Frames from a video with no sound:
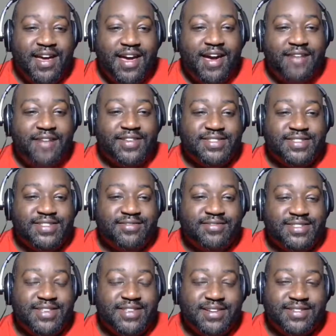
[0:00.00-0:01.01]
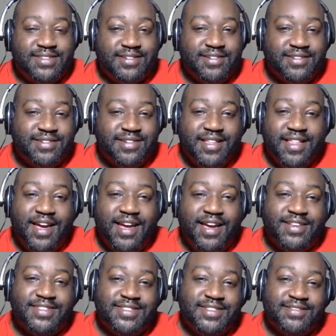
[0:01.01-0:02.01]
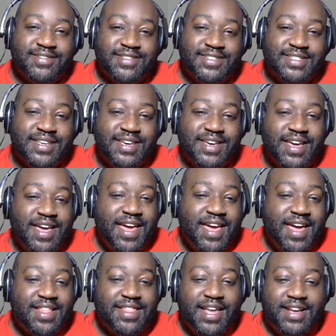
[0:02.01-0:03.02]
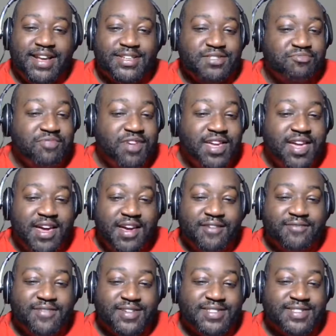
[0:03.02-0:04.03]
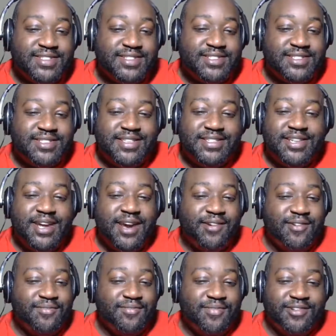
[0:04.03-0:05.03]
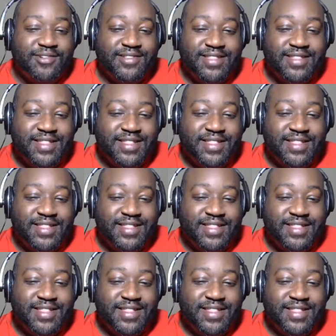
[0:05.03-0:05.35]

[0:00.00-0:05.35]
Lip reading: I've been so sick, though. Like, seriously. Like, this weekend was terrible.